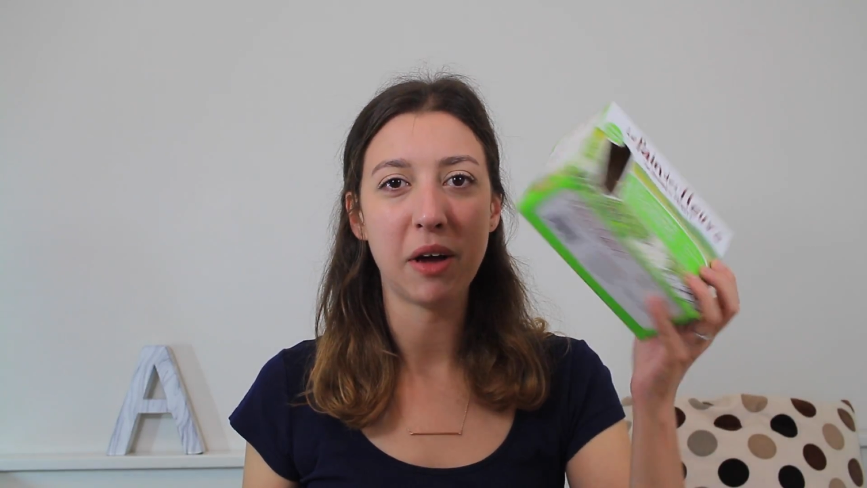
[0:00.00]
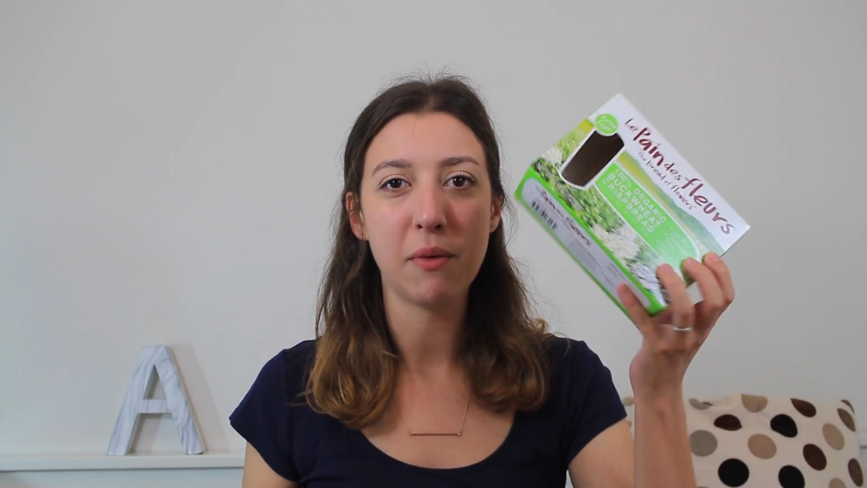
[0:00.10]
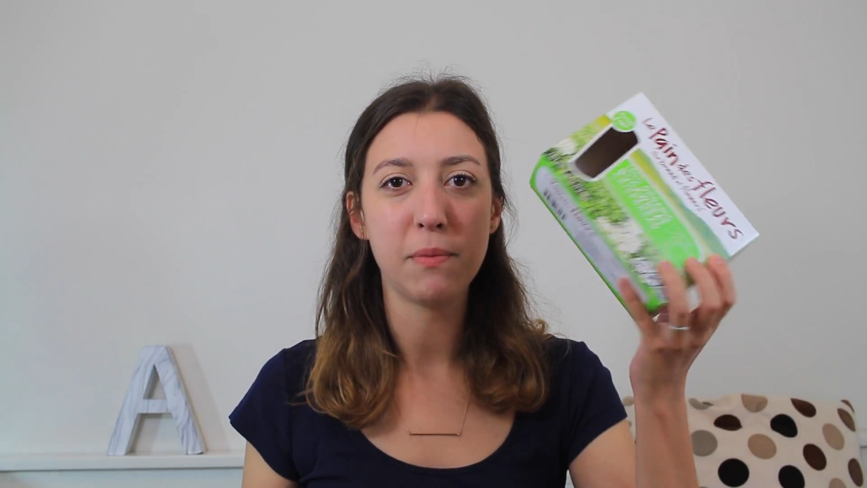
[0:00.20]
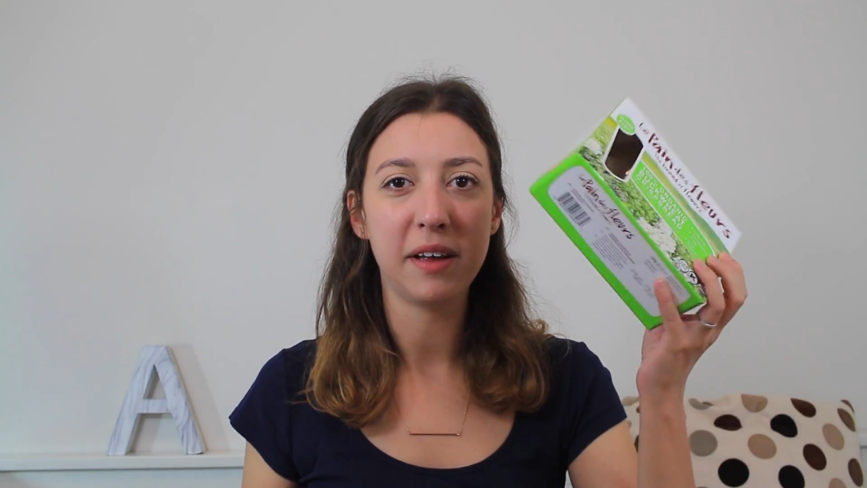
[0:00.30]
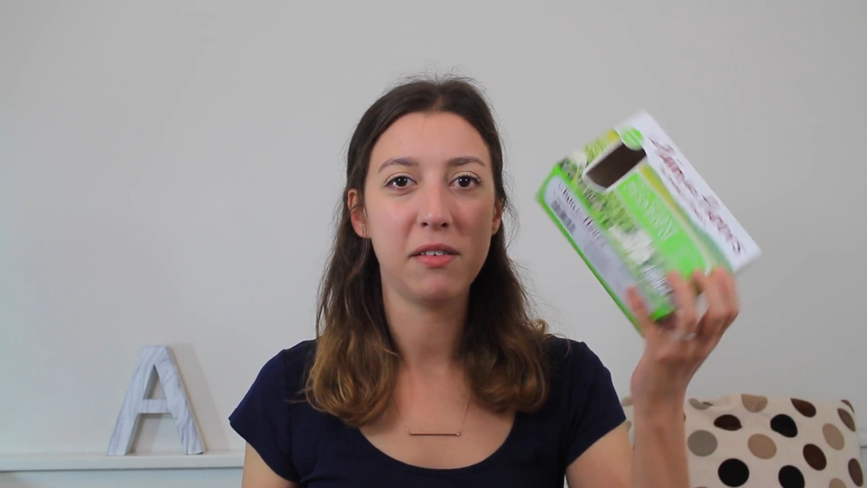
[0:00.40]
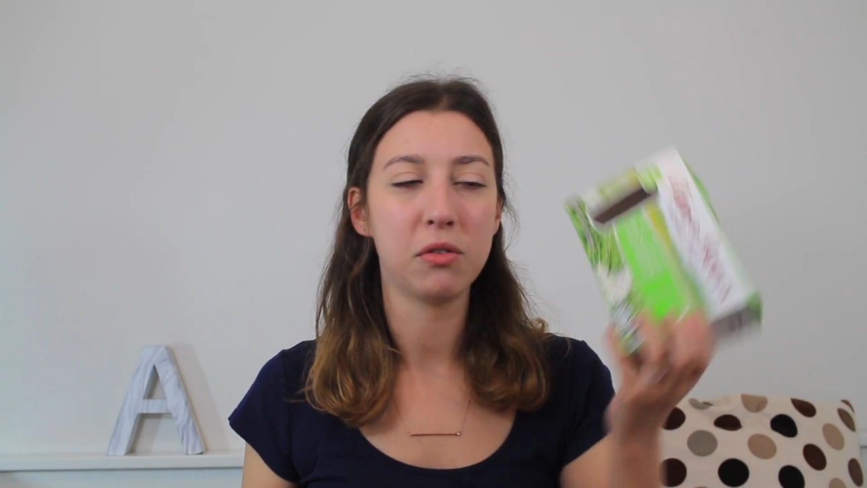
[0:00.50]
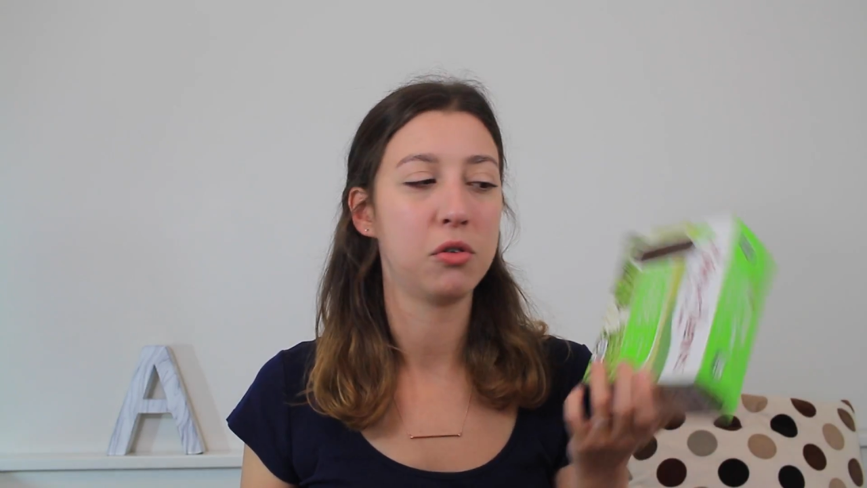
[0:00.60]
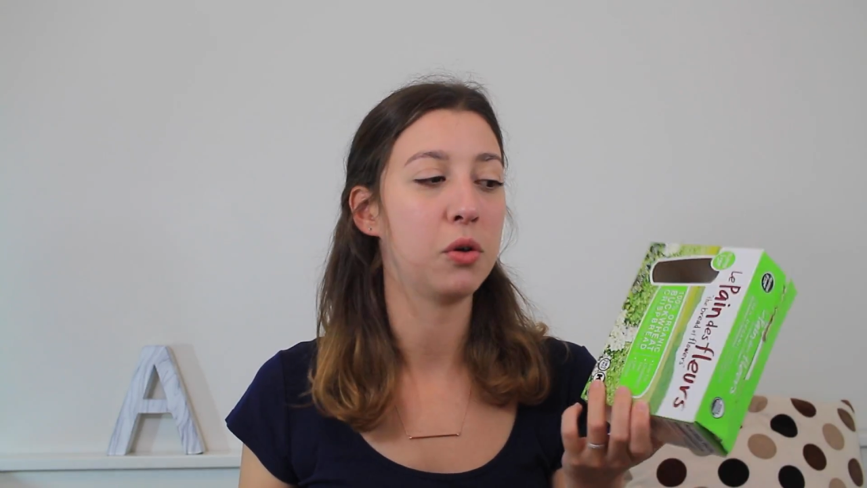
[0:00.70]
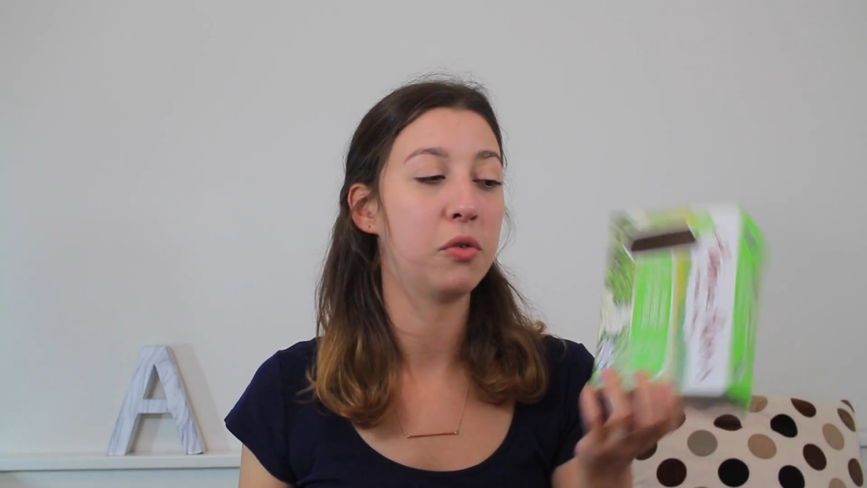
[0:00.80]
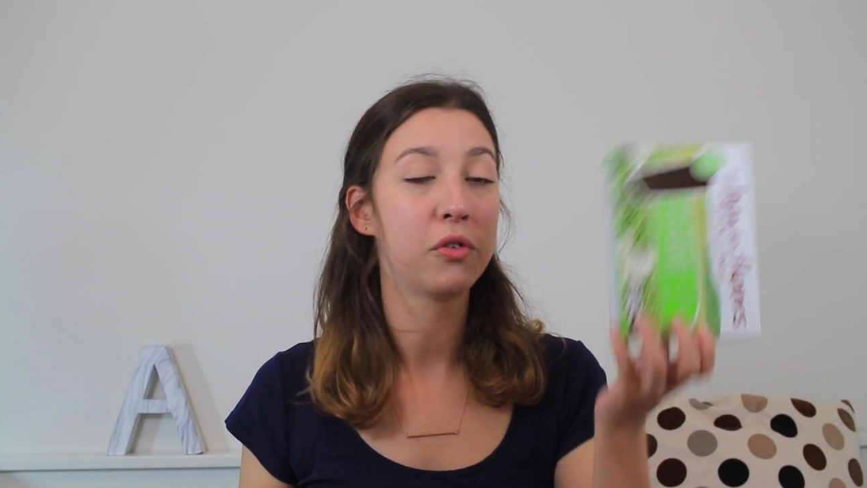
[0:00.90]
I replaced the
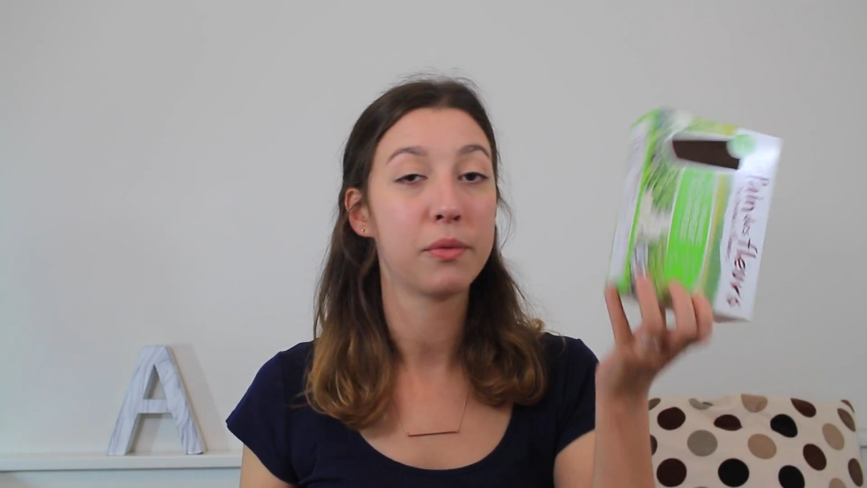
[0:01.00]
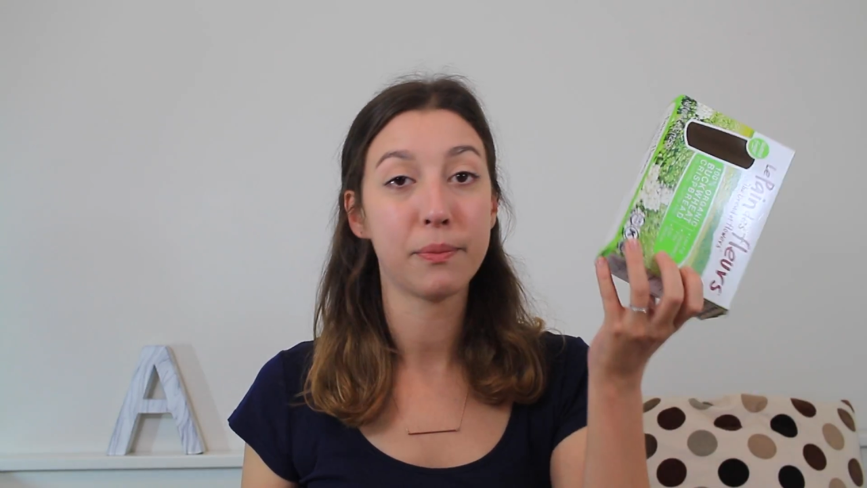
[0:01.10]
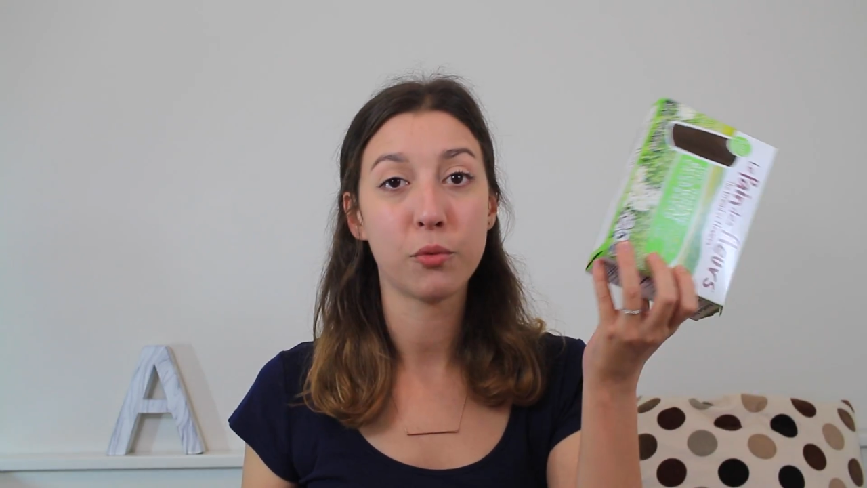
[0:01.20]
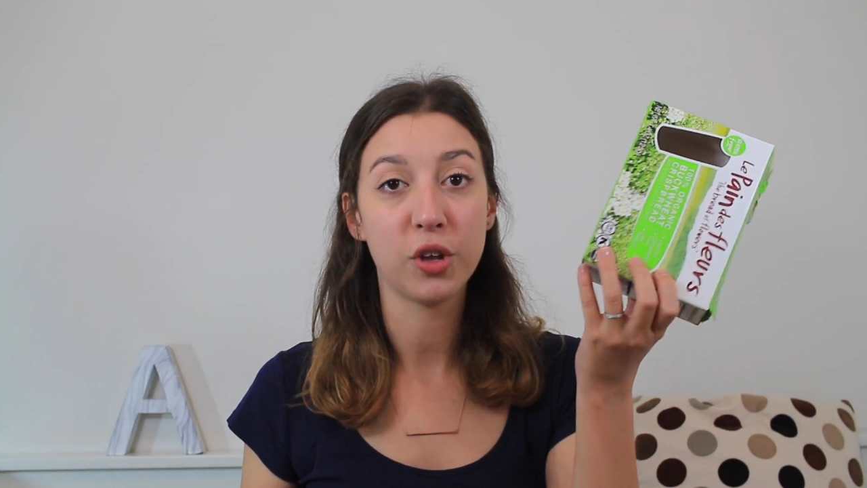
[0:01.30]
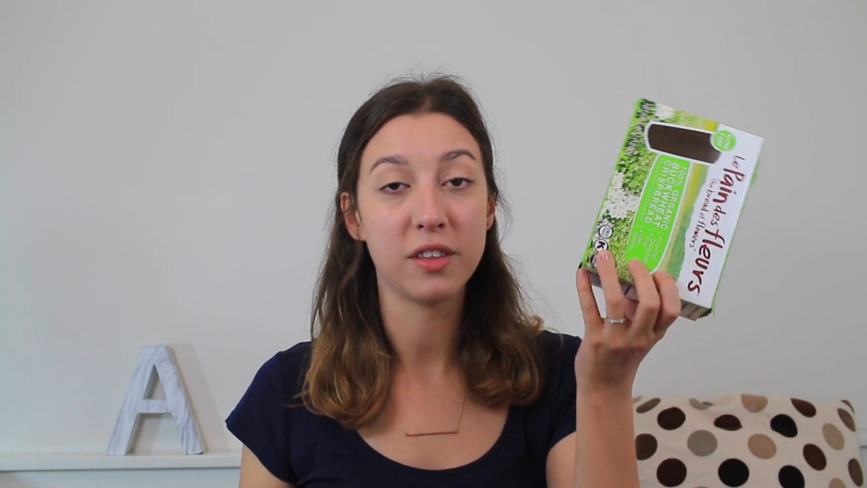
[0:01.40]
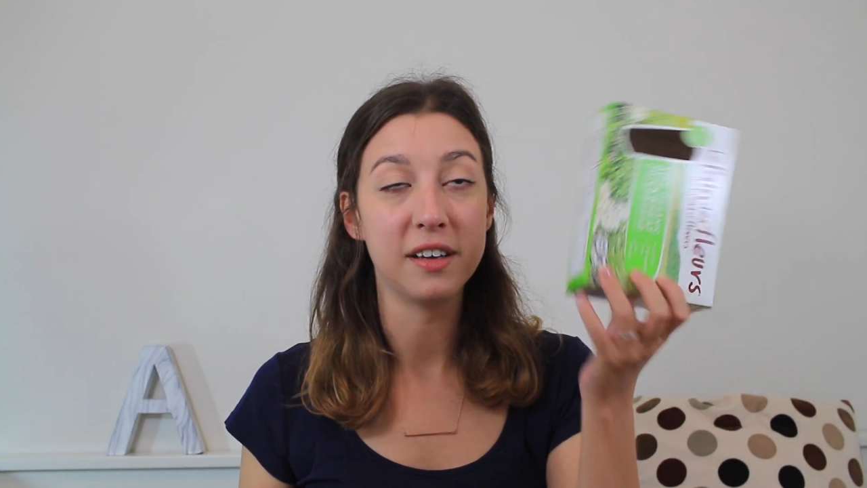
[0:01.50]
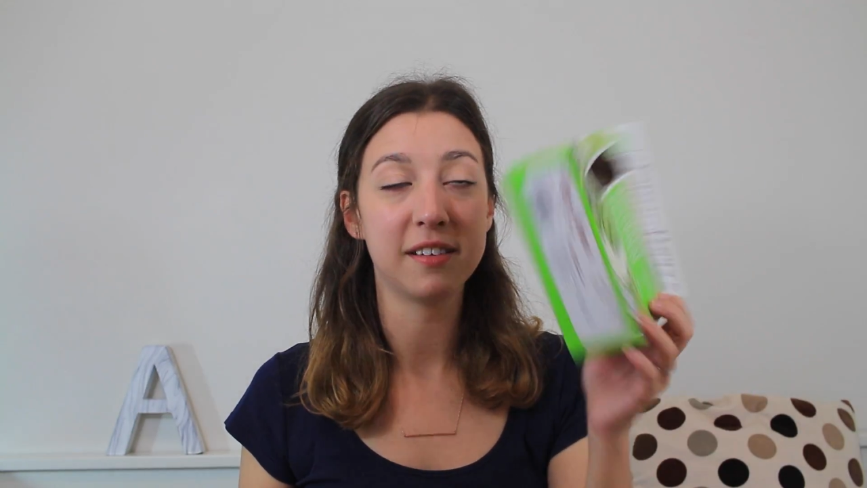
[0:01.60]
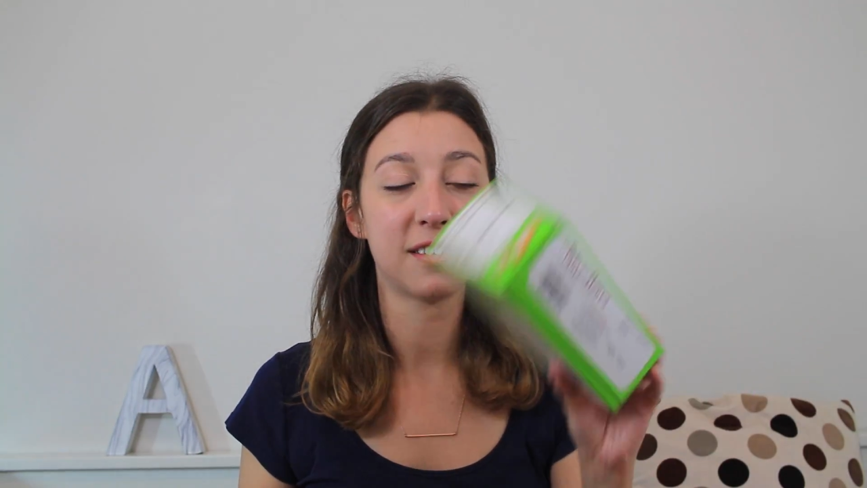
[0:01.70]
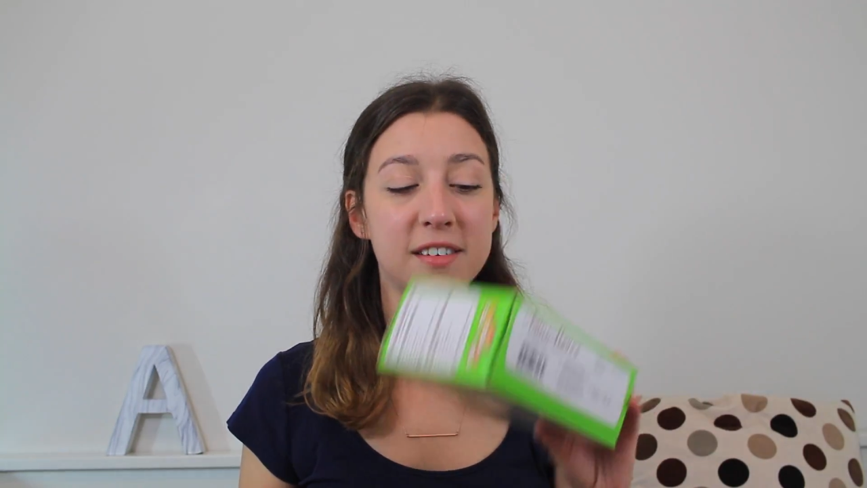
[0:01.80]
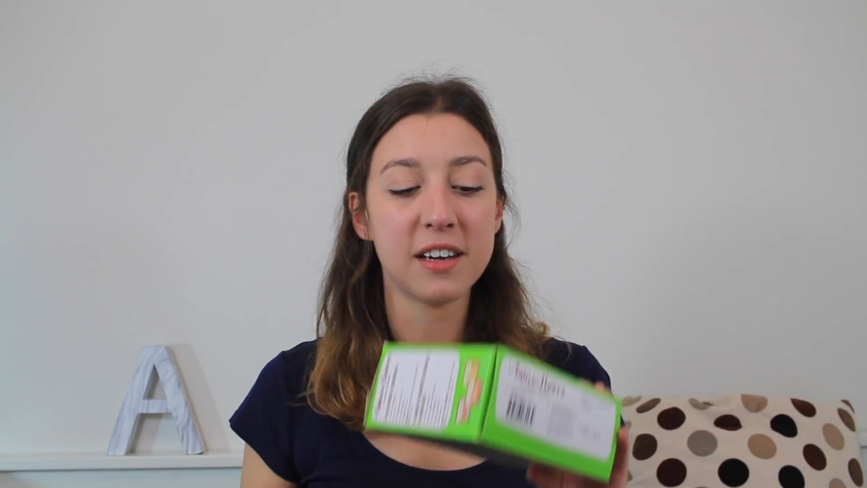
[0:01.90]
toast with
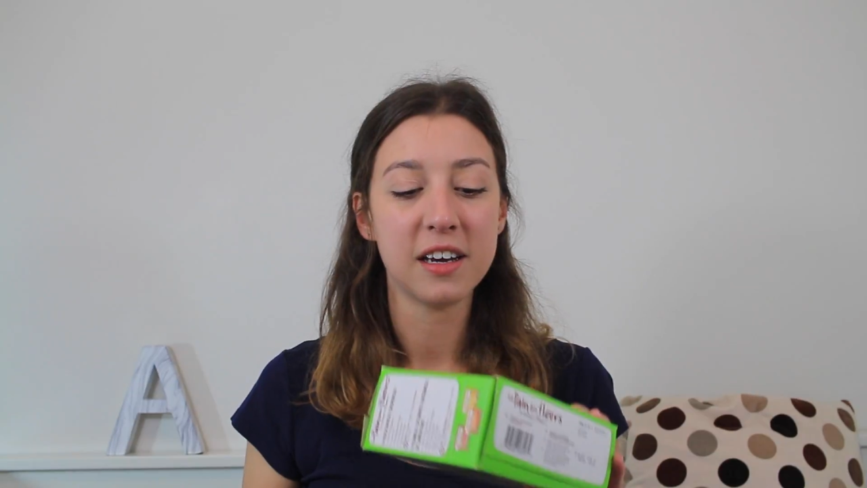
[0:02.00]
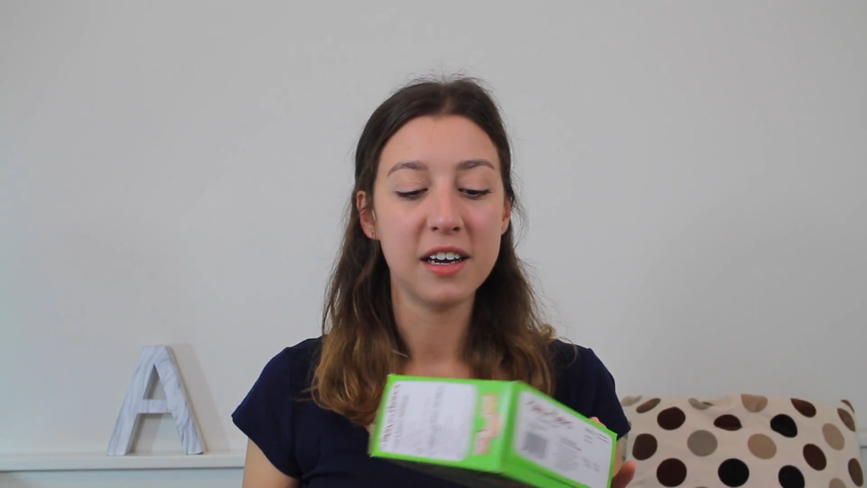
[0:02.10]
this.